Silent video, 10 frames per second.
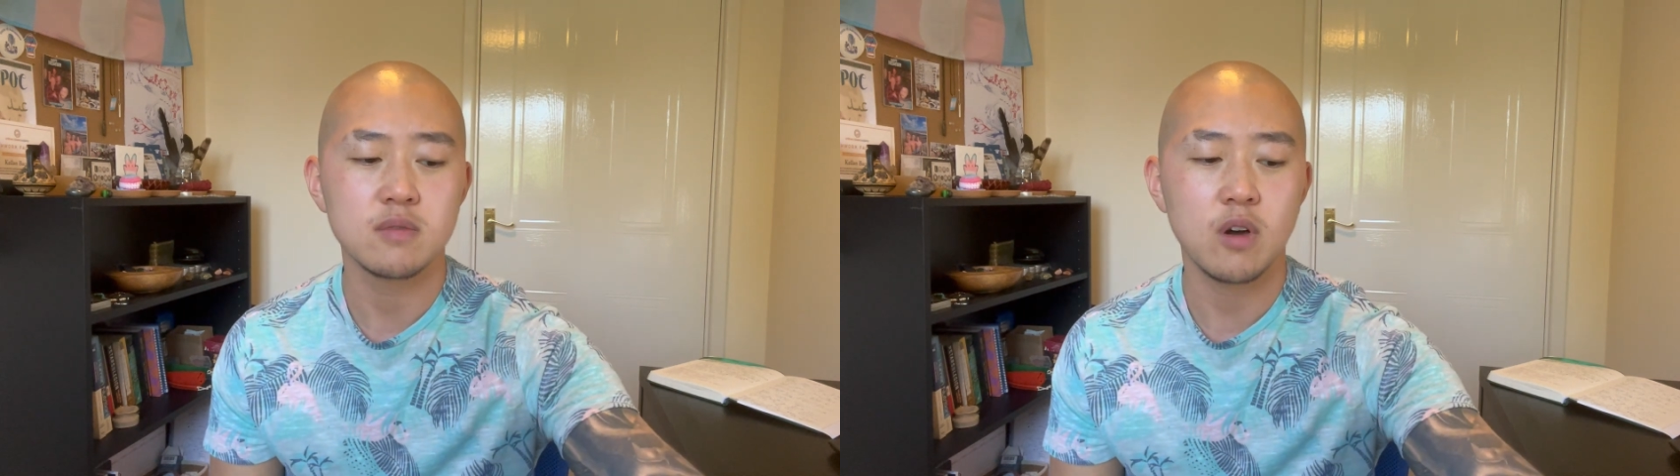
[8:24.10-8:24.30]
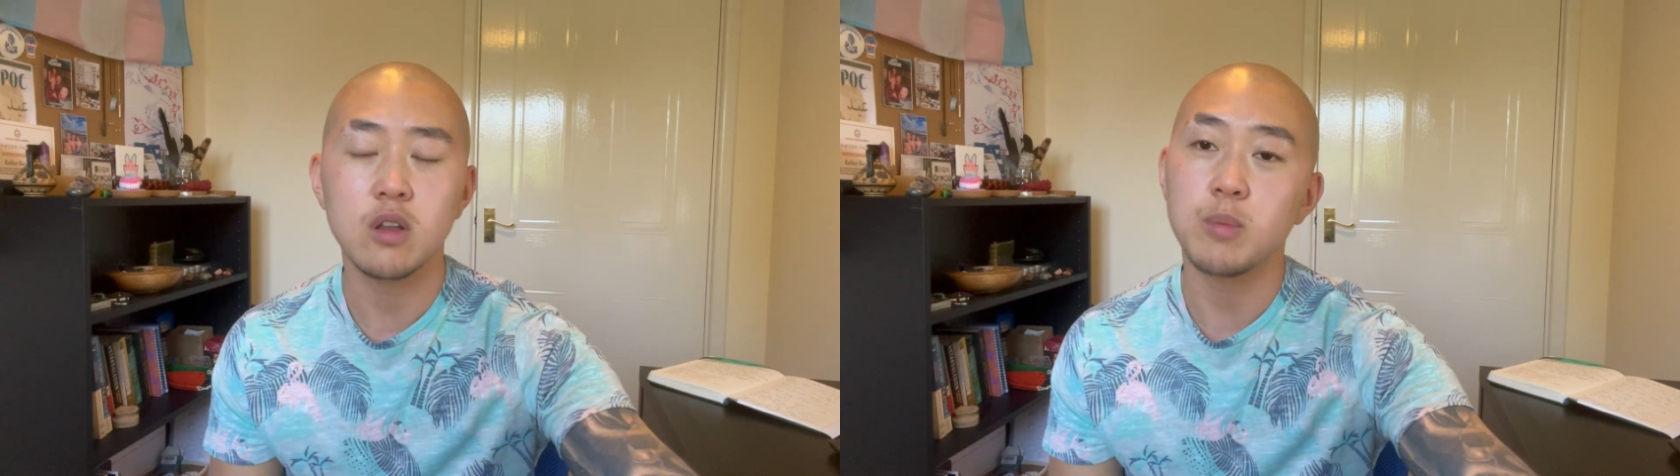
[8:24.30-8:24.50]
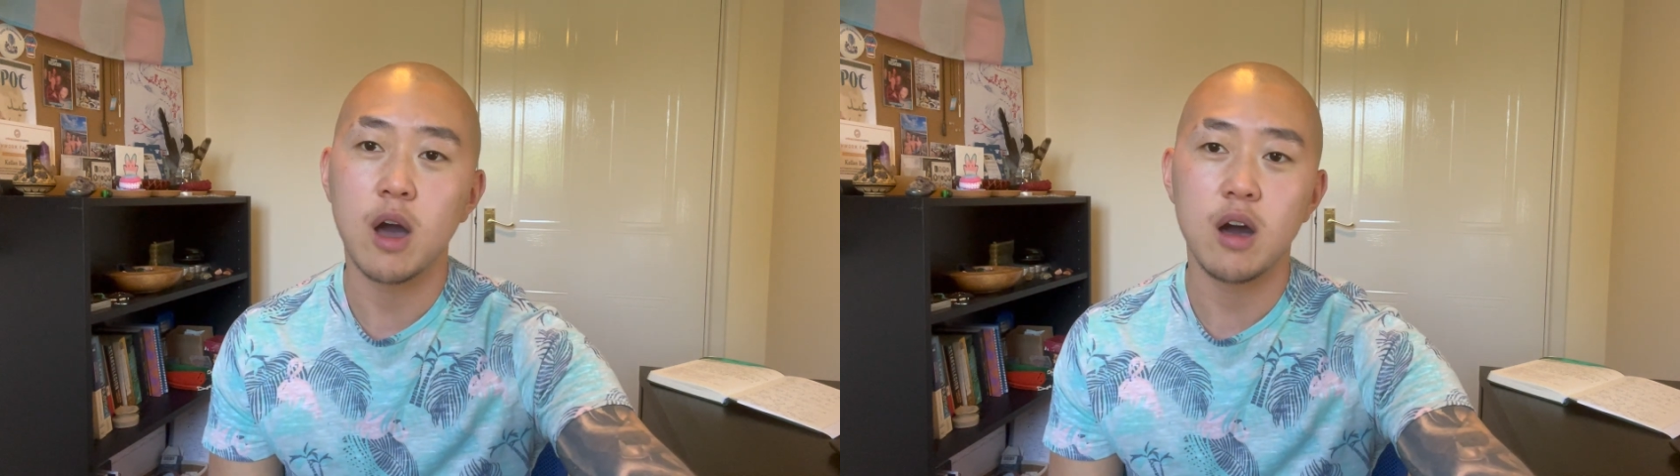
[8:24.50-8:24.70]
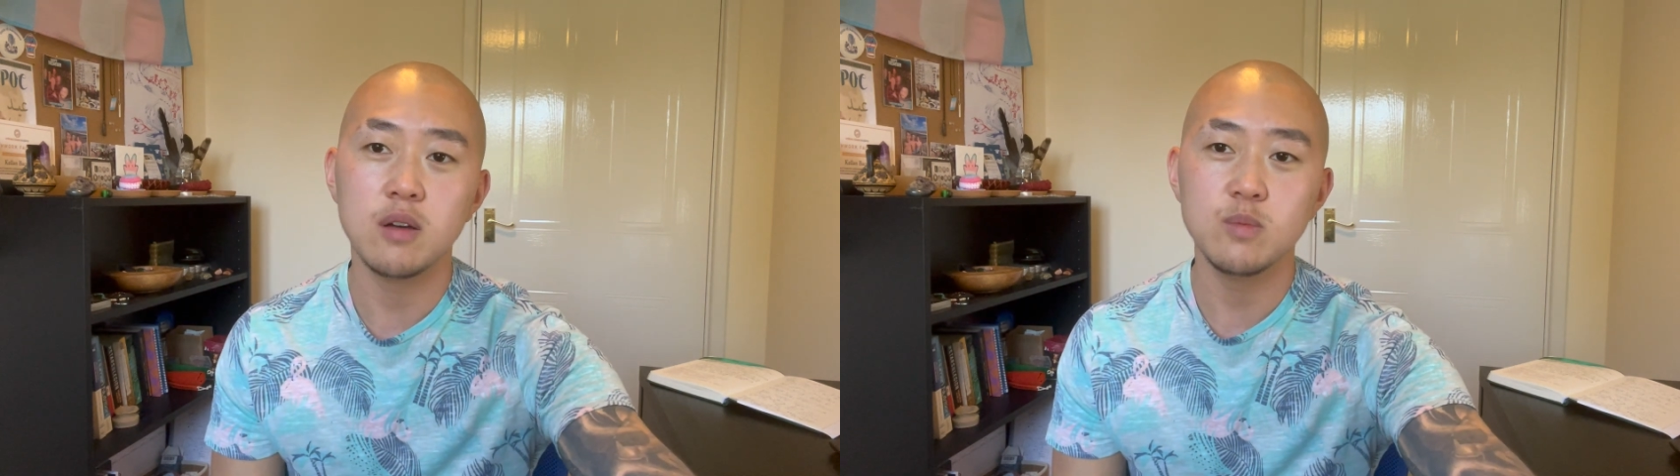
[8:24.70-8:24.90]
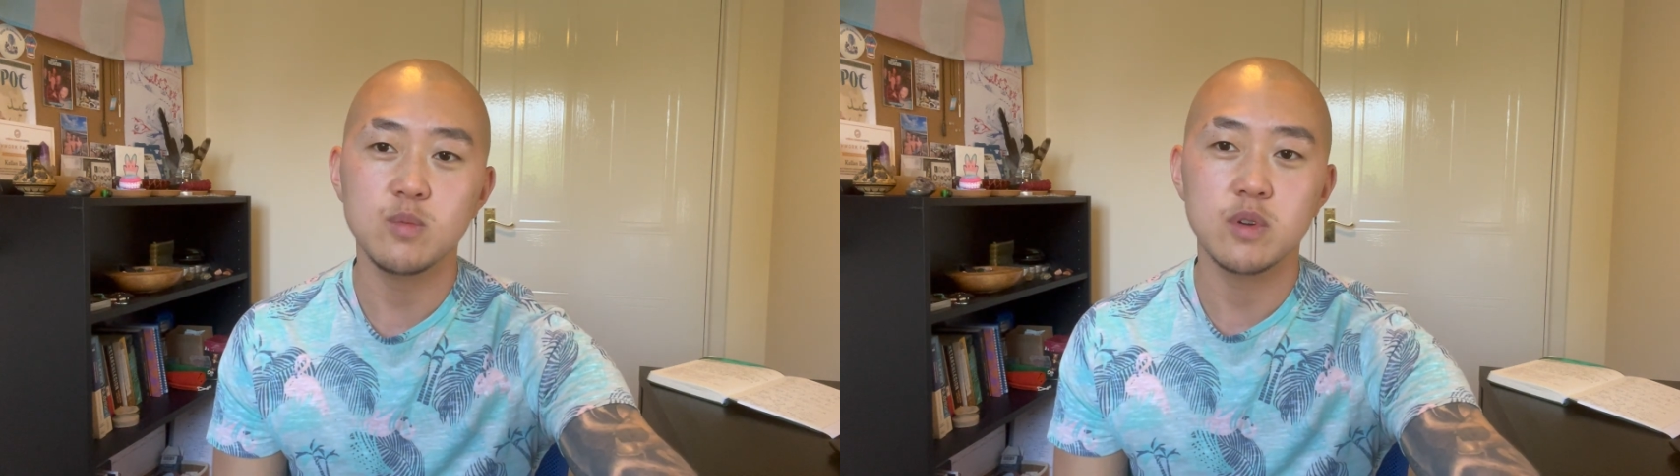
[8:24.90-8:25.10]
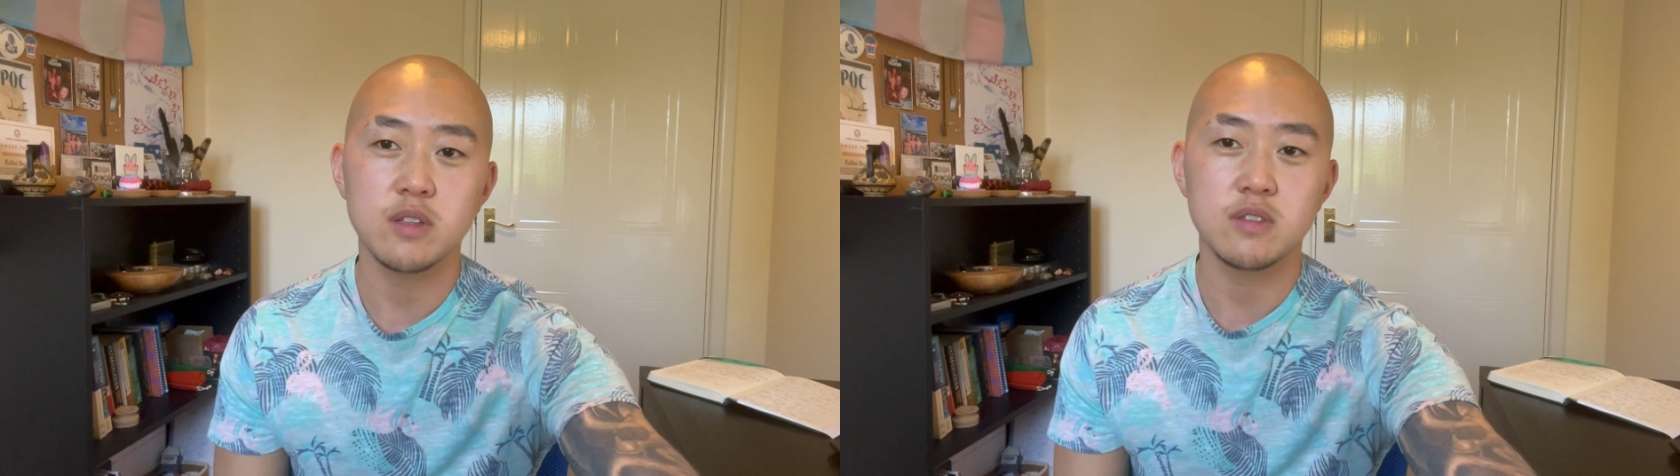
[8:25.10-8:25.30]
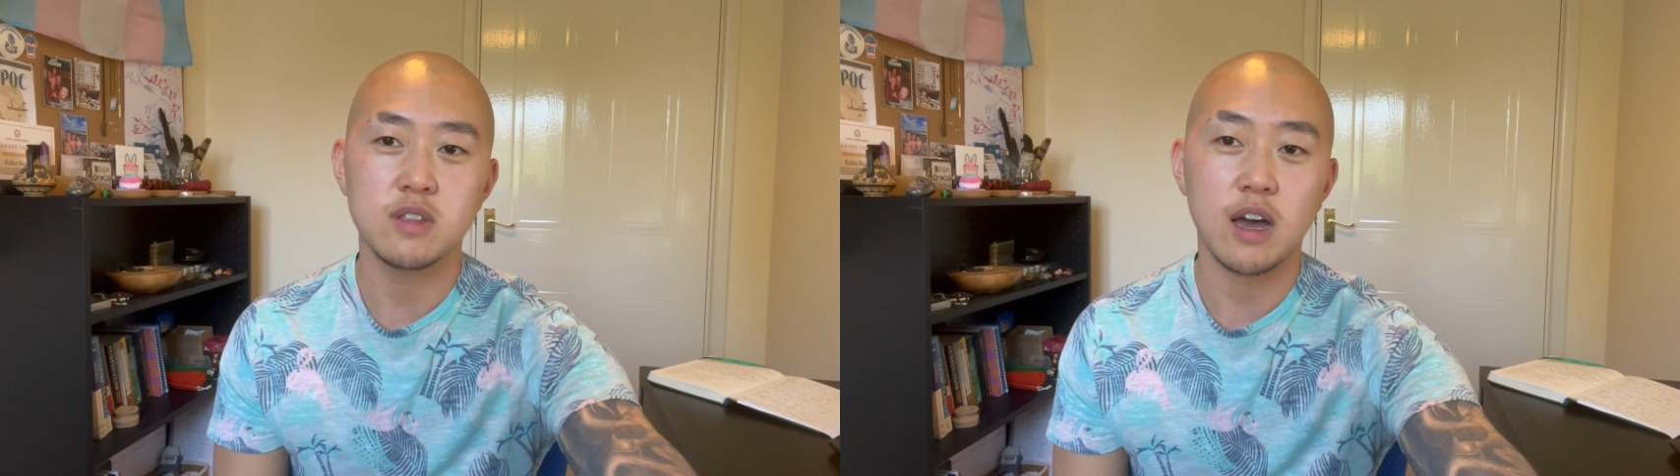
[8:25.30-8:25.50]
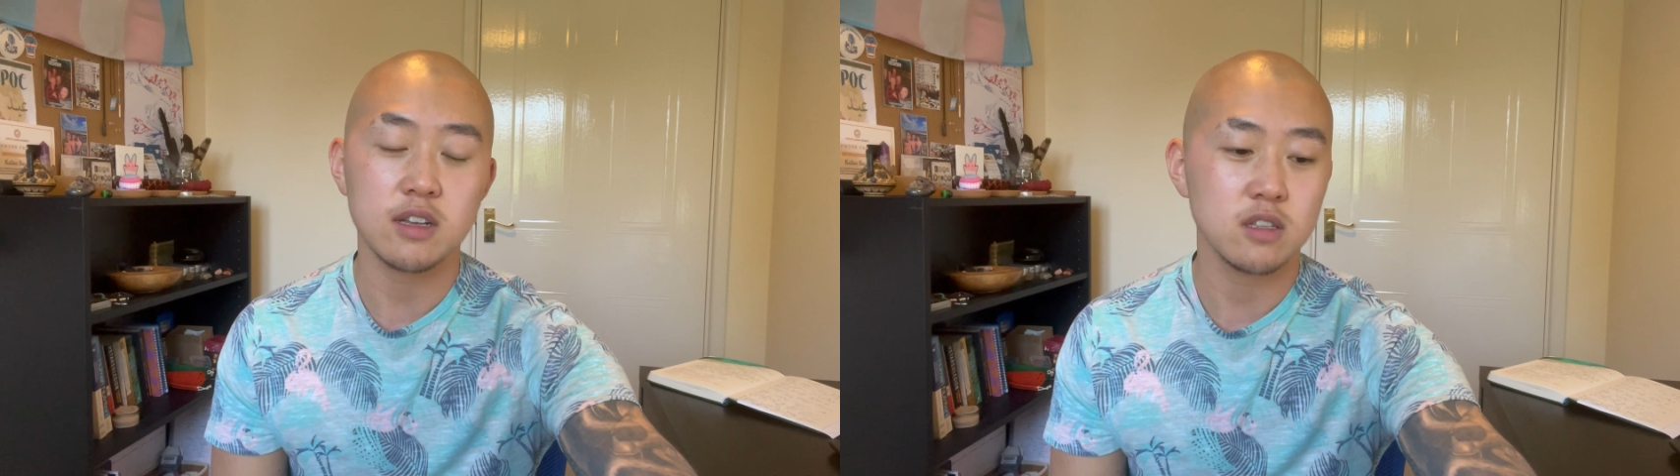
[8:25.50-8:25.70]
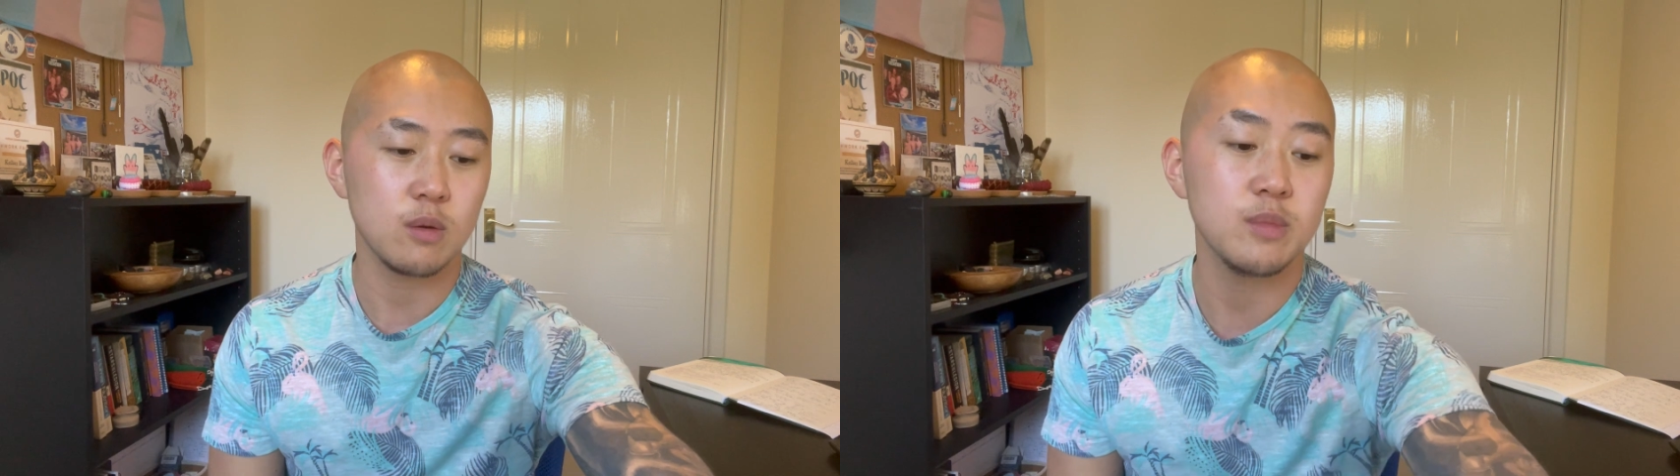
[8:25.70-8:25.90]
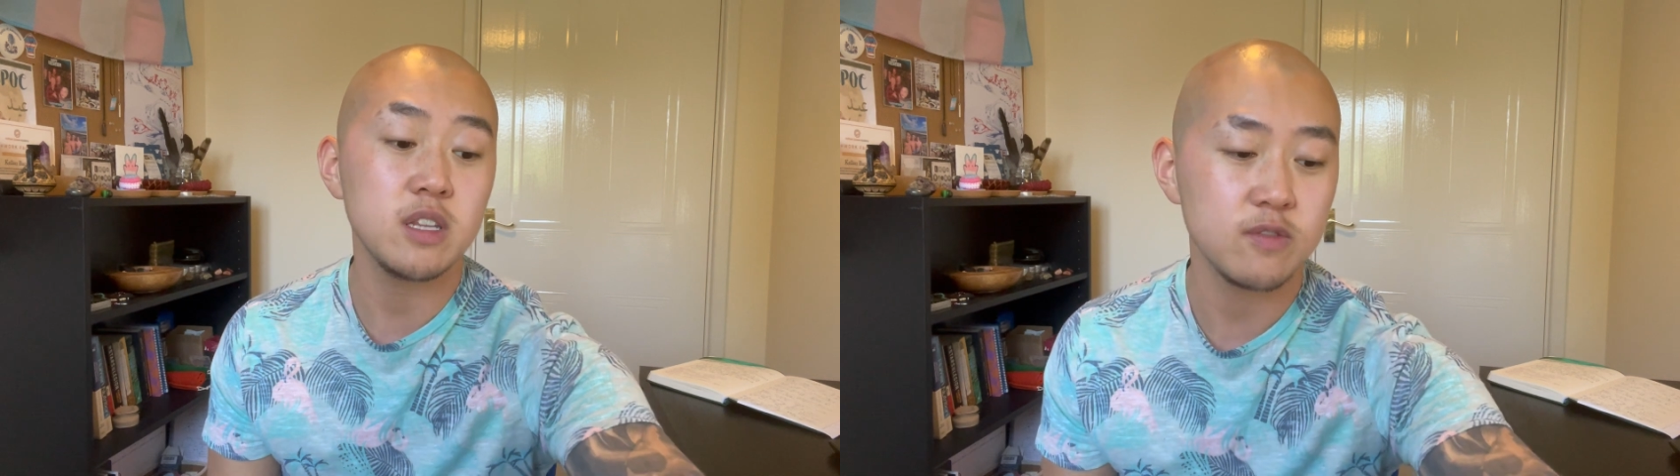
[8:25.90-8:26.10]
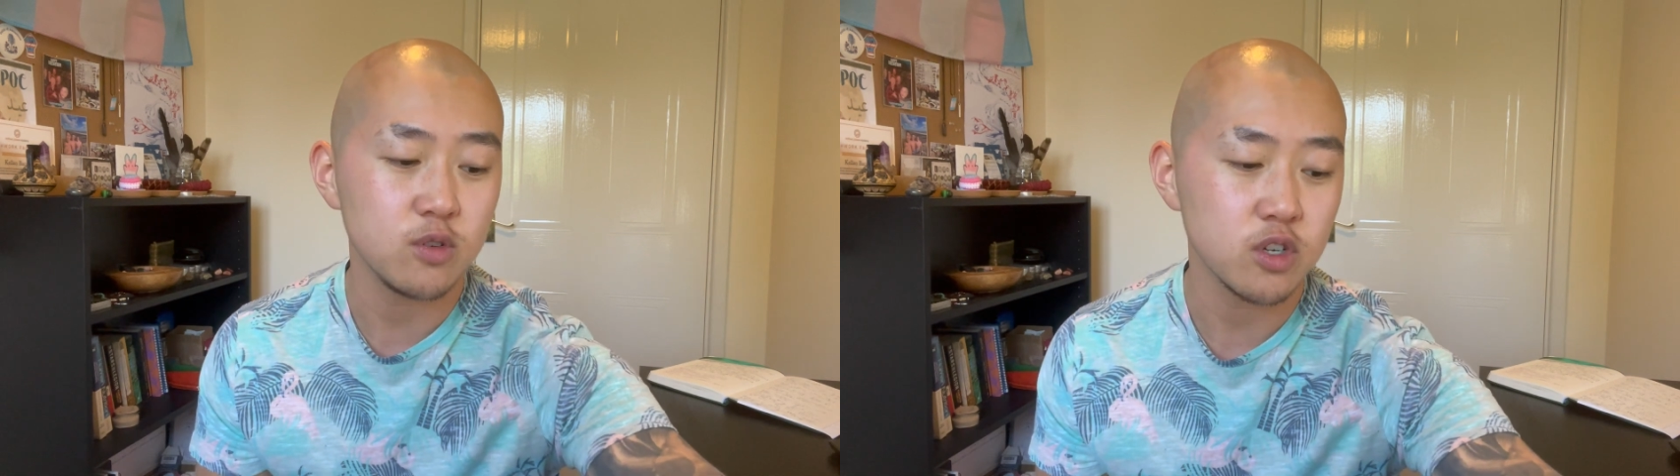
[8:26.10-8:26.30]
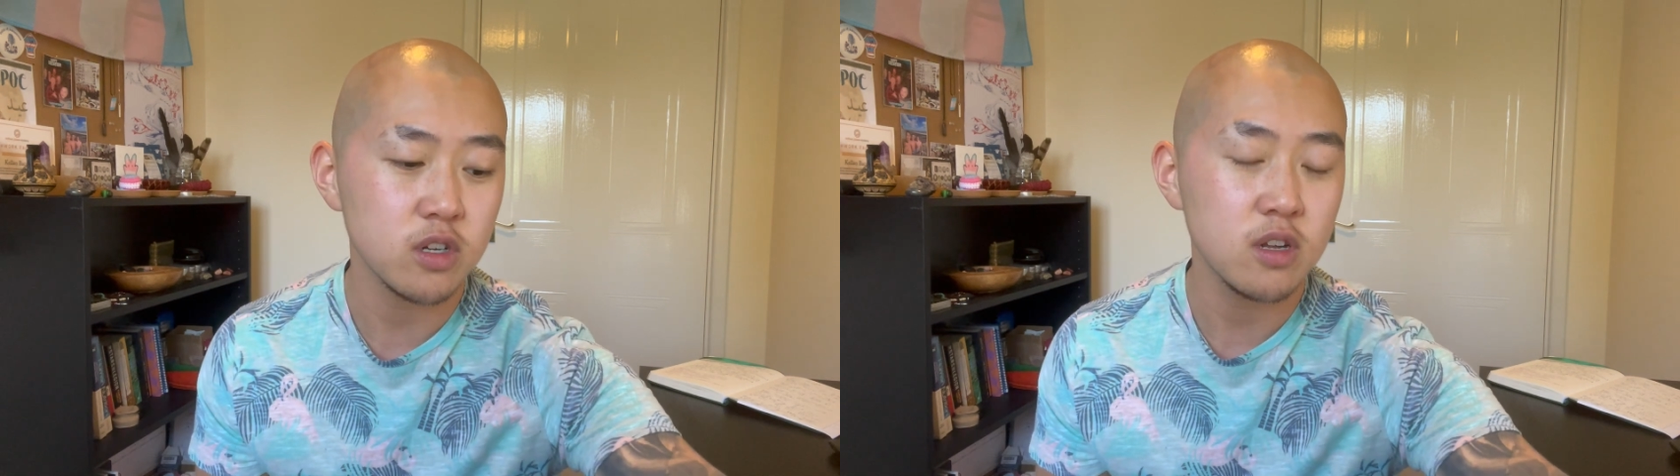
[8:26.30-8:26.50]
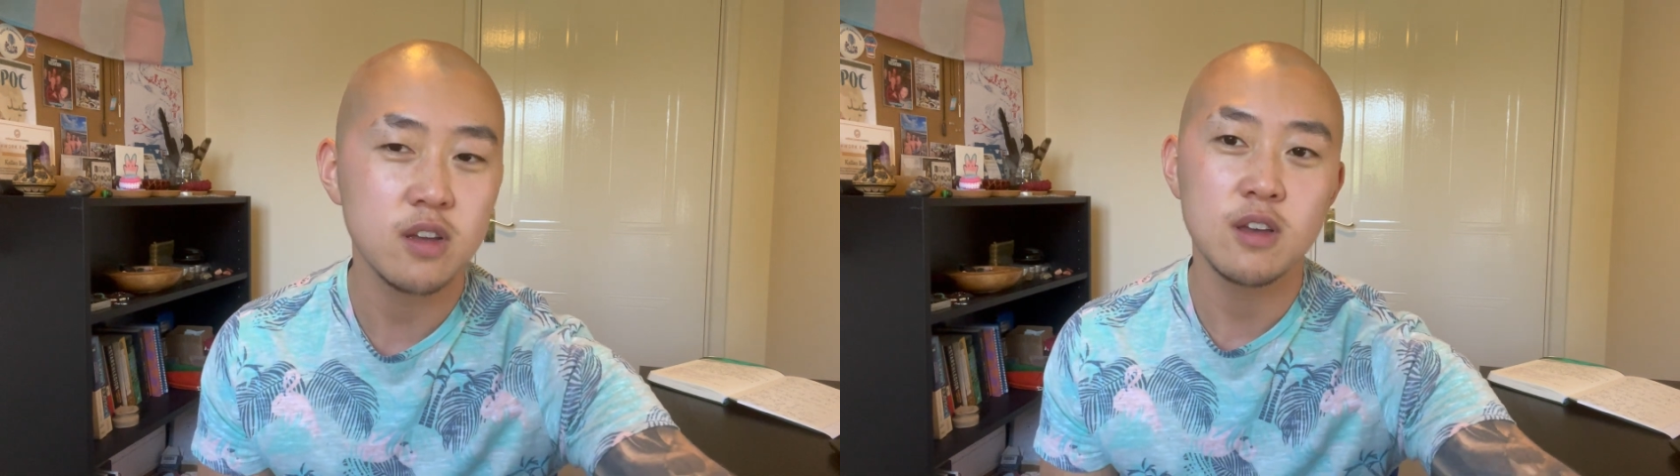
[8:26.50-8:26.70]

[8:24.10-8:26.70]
on a par with the Axolom Mini Fusion